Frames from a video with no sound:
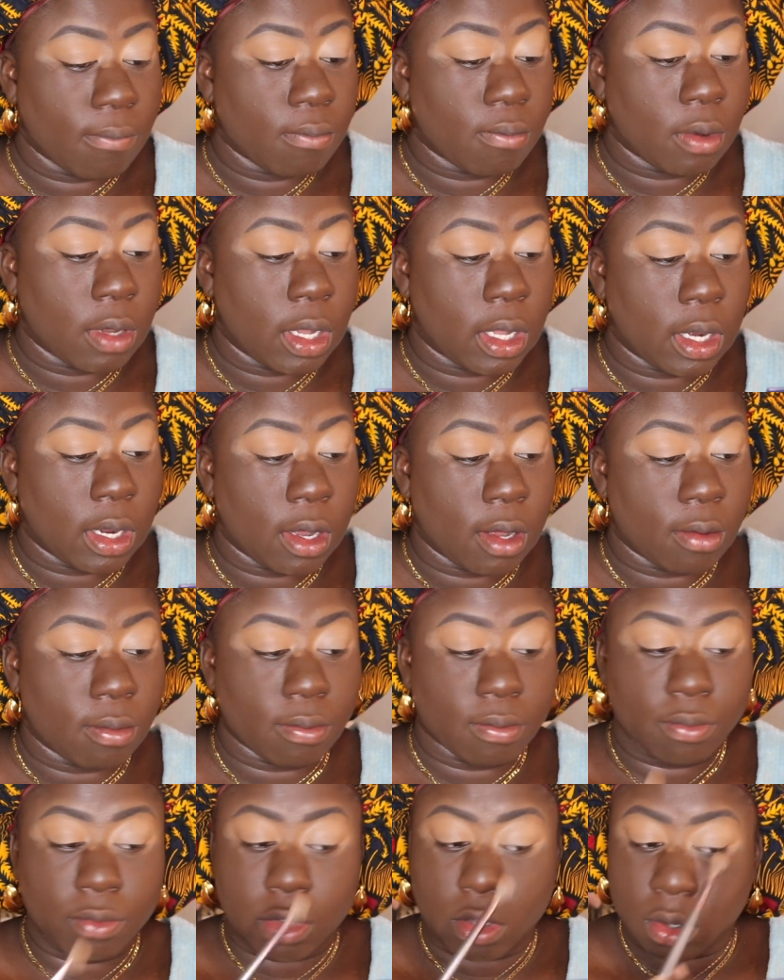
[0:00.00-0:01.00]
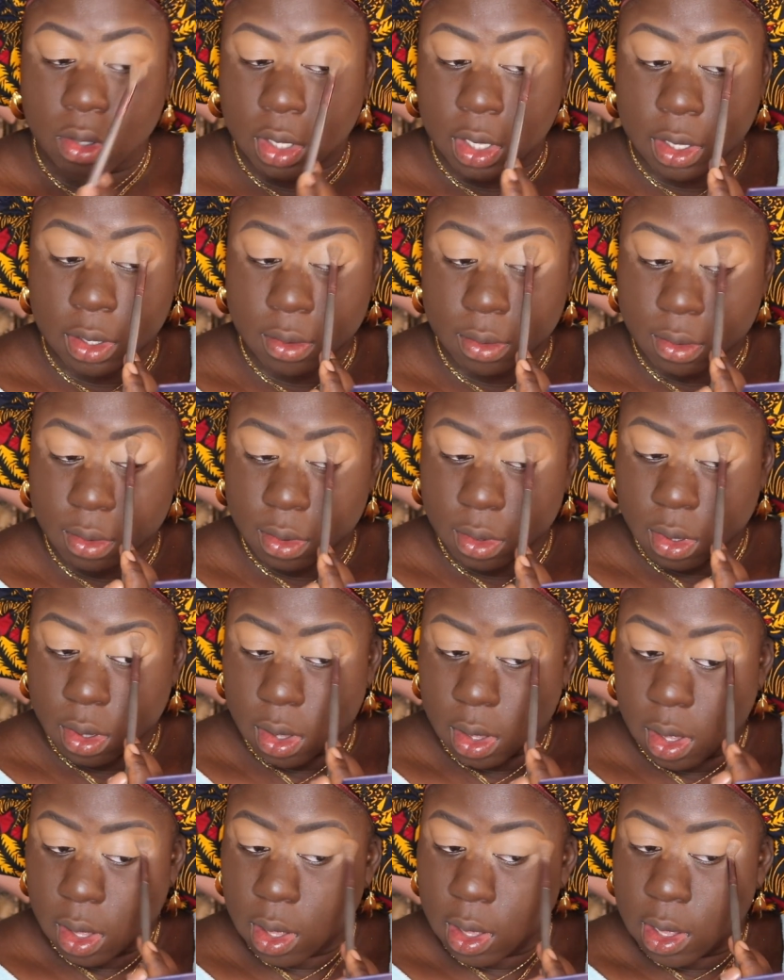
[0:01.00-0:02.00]
but okay,
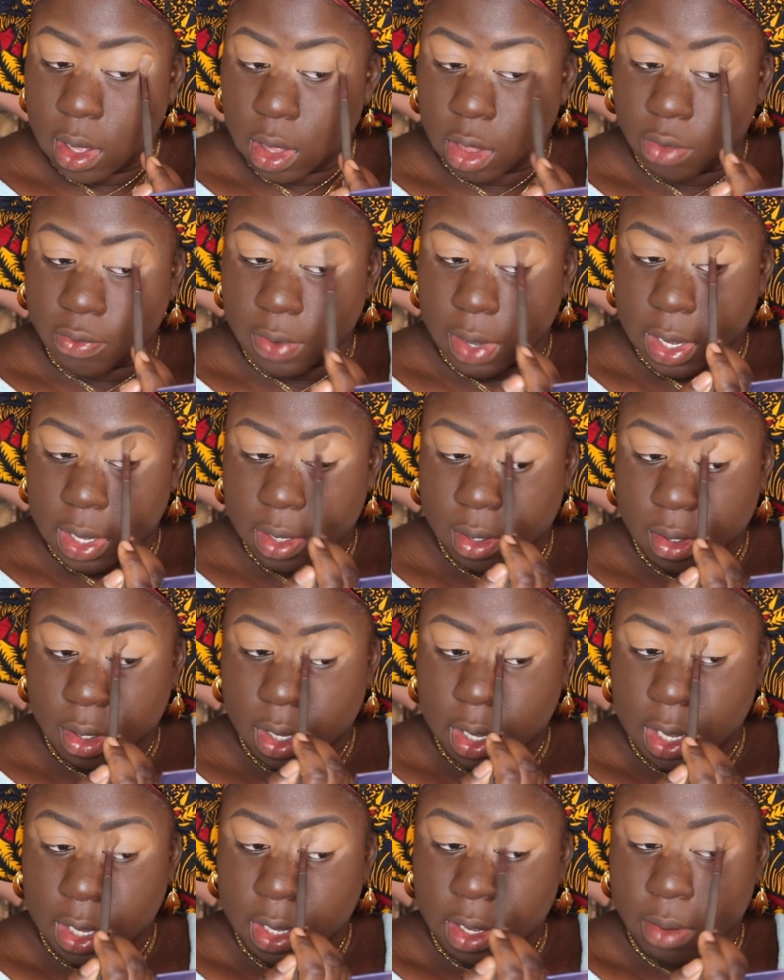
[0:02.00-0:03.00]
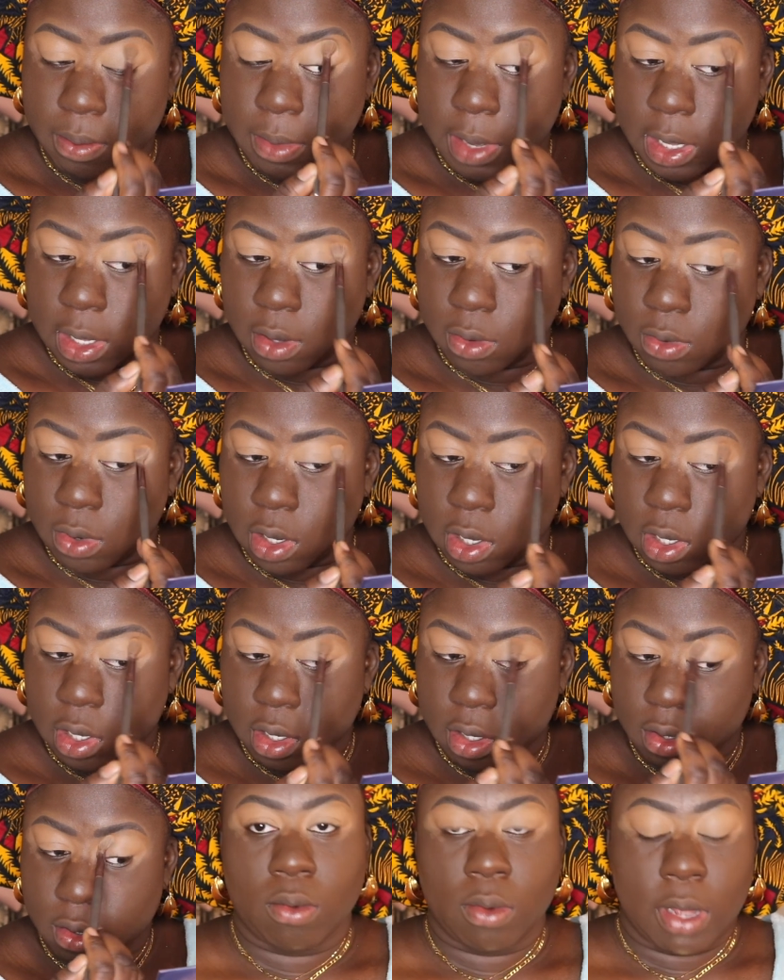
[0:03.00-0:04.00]
it's fine. I could make it
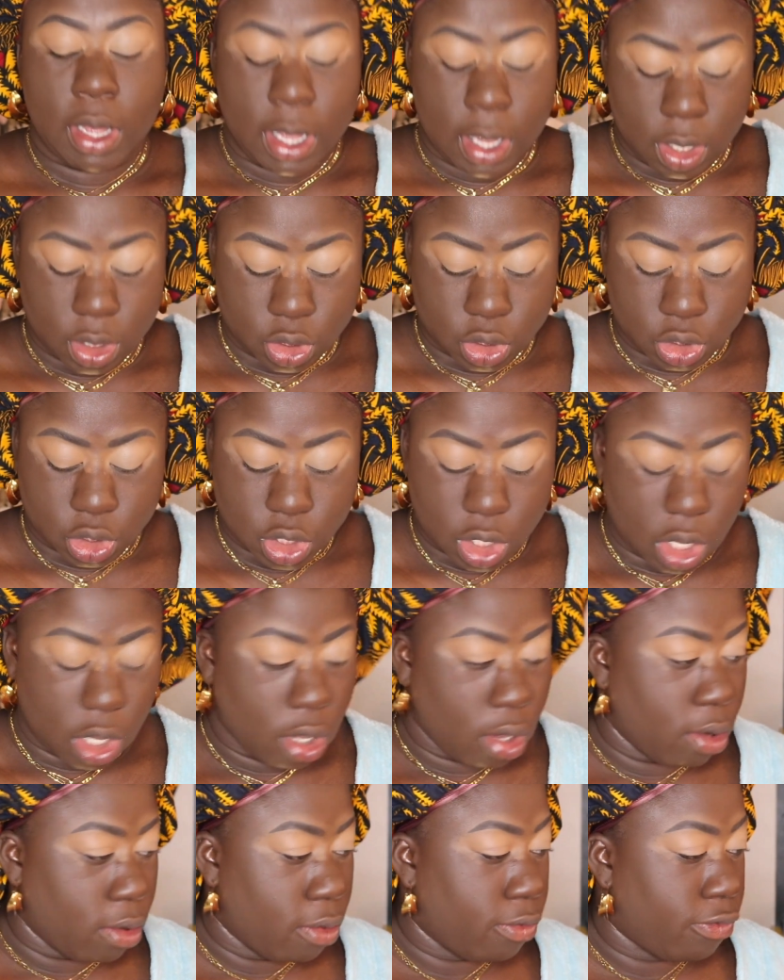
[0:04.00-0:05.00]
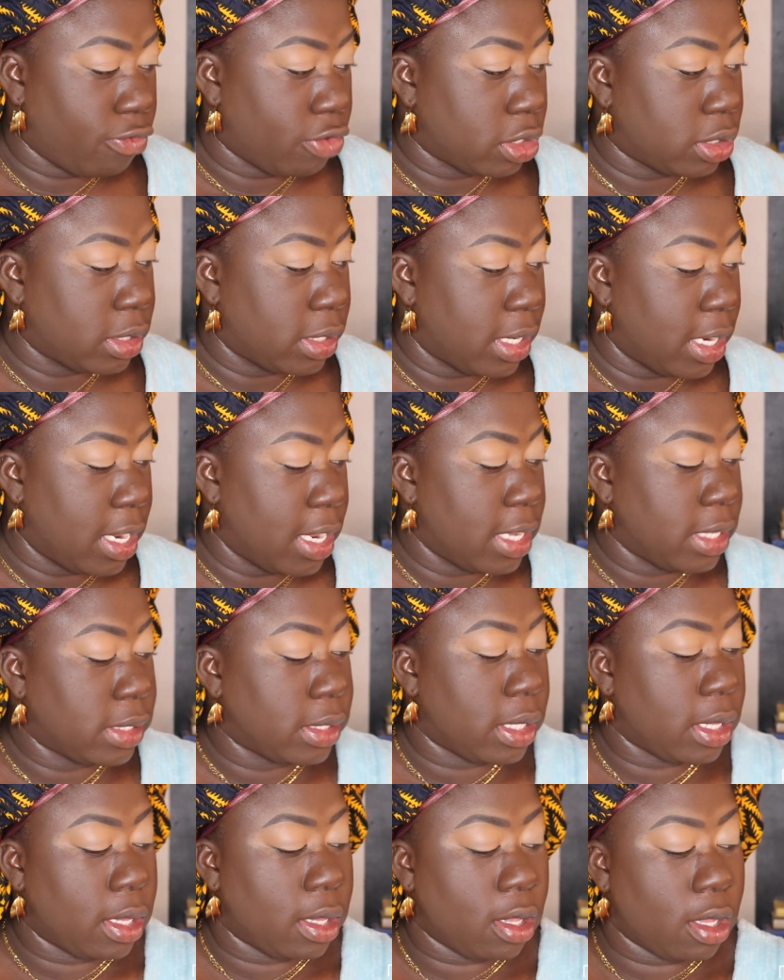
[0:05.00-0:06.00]
work. Right, so for today's
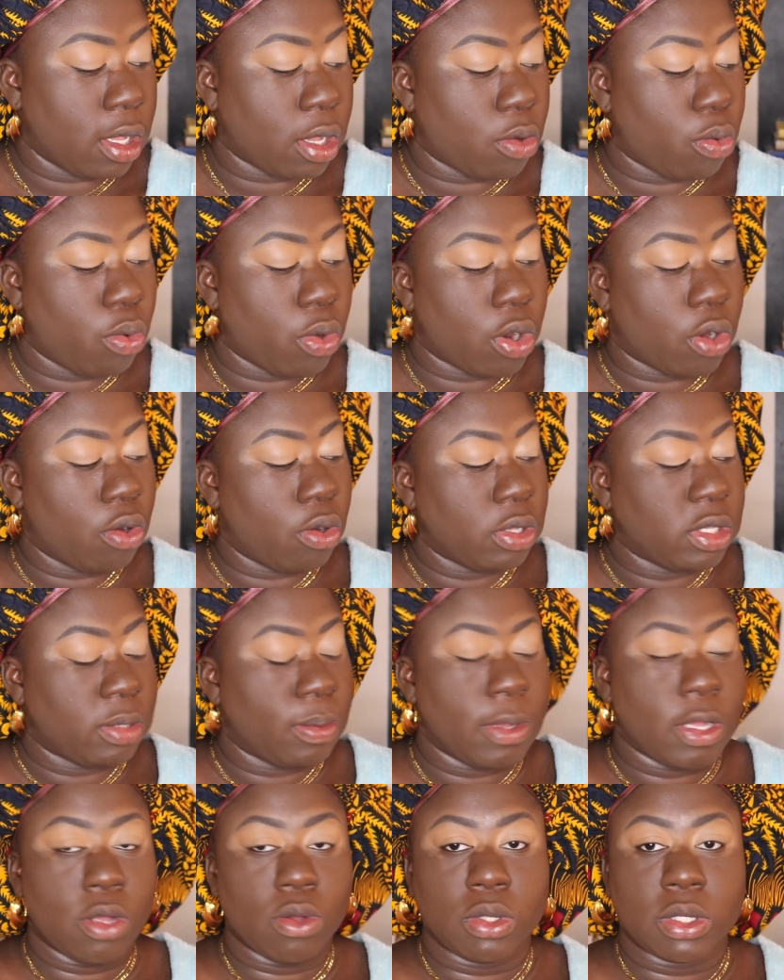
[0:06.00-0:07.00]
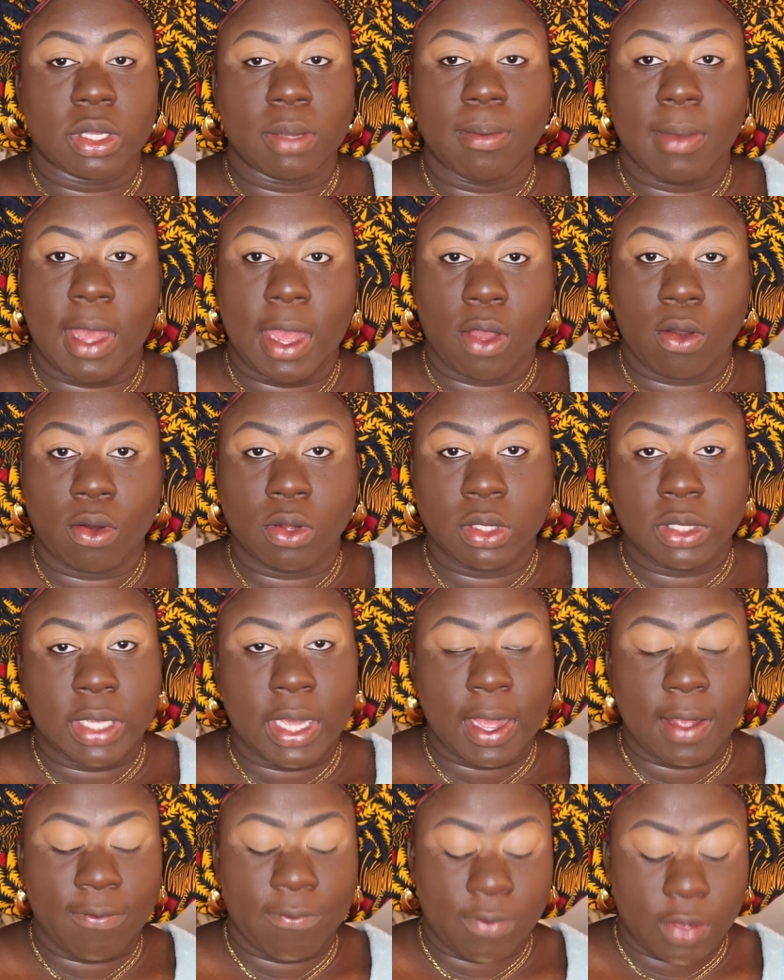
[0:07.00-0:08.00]
look, we're going to be using my
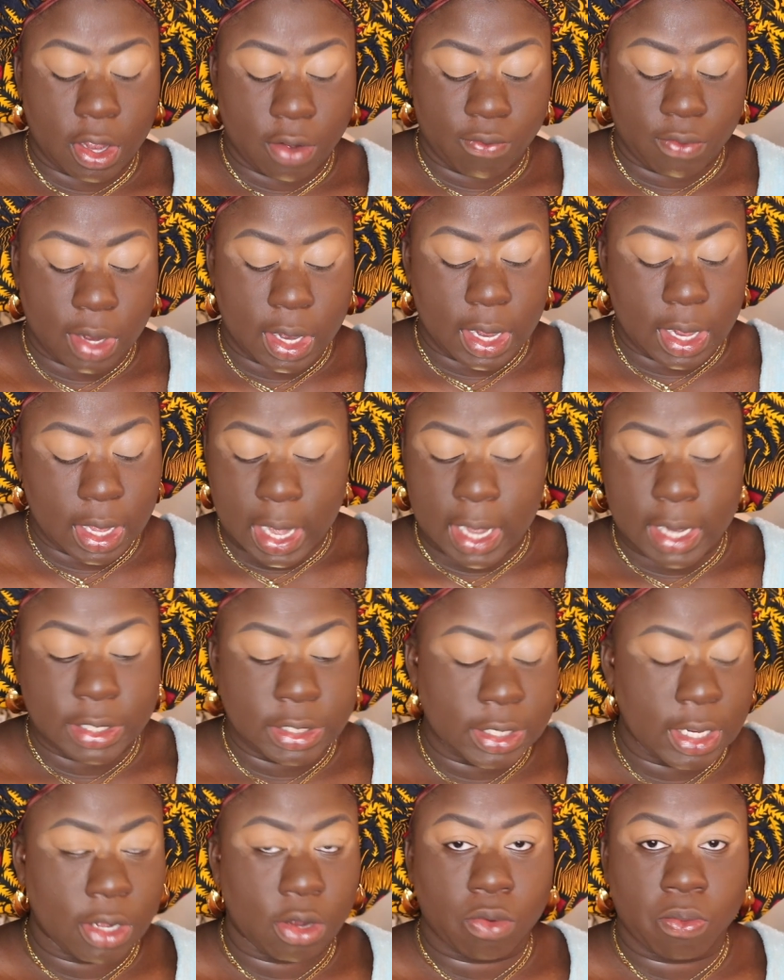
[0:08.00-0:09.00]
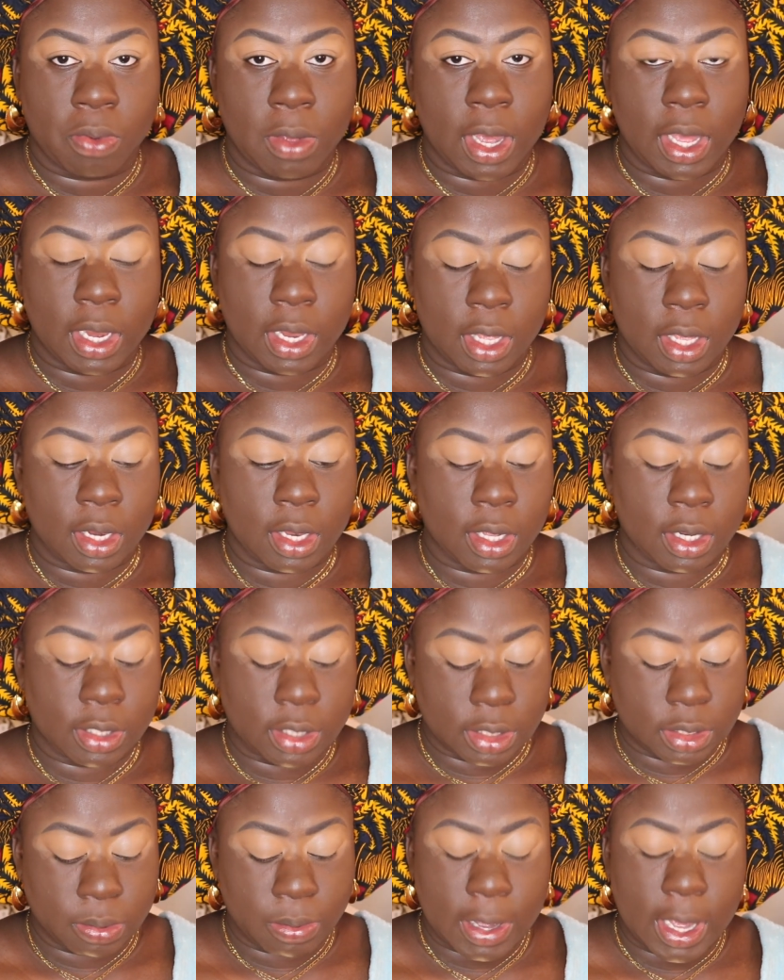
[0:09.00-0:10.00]
all-time favorite eyeshadow palette. Like,
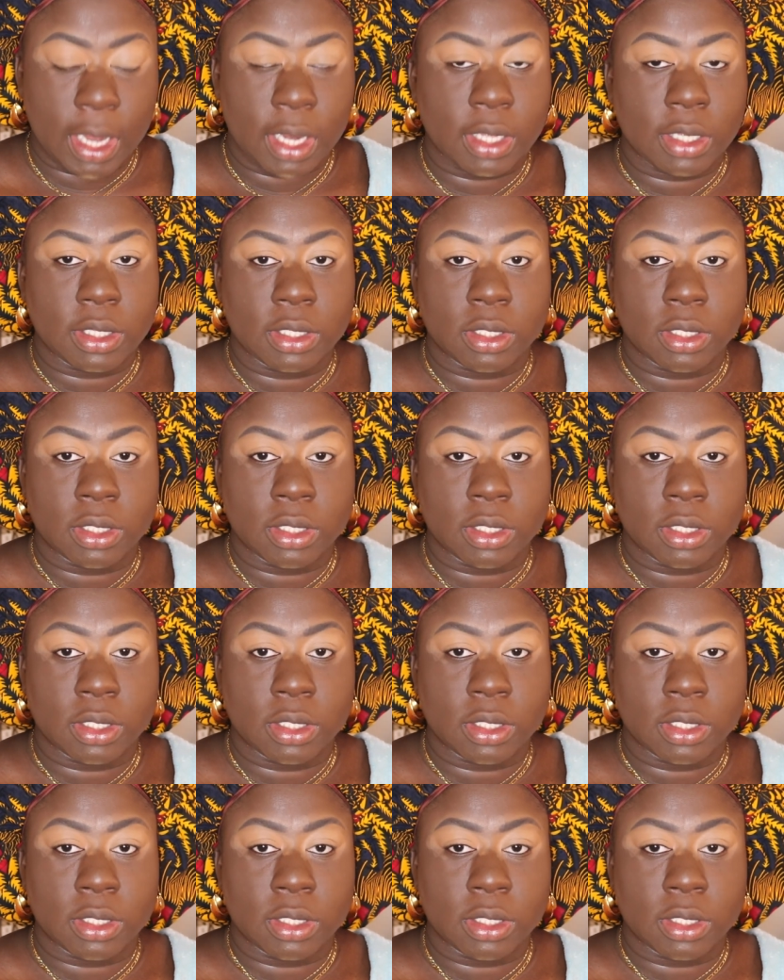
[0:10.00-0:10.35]
this palette